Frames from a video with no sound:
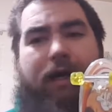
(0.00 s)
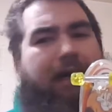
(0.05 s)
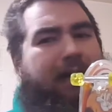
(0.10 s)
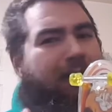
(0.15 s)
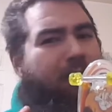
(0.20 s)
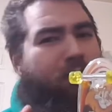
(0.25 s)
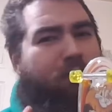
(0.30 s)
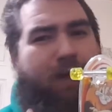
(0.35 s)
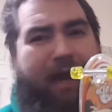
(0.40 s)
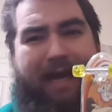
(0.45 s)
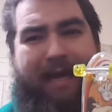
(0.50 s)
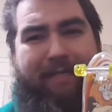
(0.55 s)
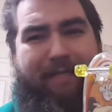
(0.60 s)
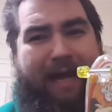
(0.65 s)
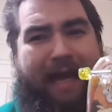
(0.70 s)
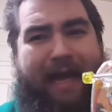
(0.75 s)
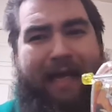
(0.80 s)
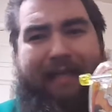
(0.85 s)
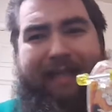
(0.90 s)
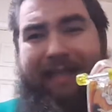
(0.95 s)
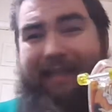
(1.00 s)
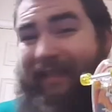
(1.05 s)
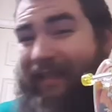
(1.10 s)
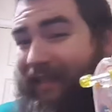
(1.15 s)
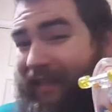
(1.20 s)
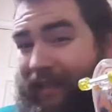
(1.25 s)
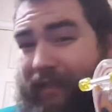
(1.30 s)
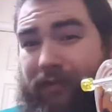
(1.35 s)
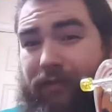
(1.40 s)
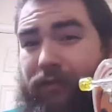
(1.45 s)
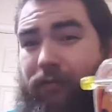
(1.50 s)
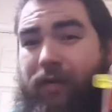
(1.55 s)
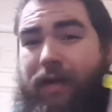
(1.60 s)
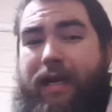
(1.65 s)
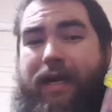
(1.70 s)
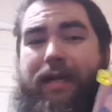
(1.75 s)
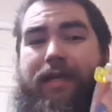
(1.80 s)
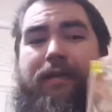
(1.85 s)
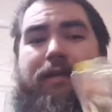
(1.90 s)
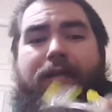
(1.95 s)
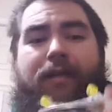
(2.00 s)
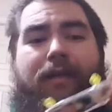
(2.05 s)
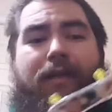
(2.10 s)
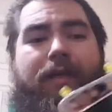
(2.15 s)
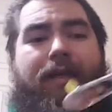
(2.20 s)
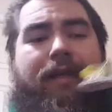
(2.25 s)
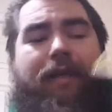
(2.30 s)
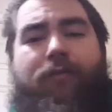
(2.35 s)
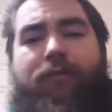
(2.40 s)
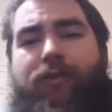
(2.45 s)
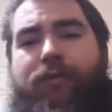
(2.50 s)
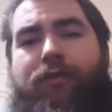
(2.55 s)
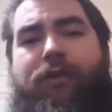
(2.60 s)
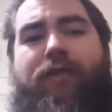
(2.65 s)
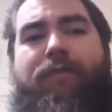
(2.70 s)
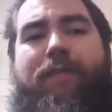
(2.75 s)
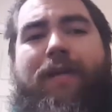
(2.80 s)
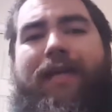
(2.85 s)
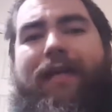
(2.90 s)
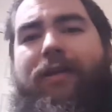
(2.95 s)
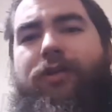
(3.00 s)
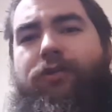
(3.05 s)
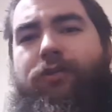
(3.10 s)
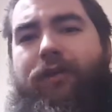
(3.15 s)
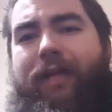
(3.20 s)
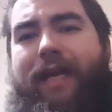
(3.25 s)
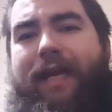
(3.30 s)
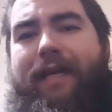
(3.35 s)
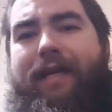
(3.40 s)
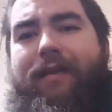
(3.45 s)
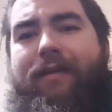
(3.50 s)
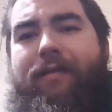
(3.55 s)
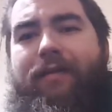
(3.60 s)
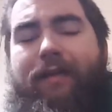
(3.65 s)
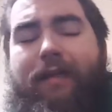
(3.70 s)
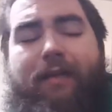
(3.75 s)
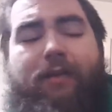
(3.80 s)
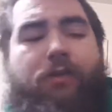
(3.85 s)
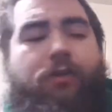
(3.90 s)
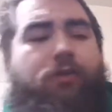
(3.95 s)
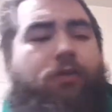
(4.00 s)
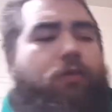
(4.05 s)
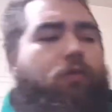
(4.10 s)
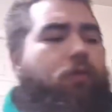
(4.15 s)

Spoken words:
way back in 6th grade. It was just being integrated into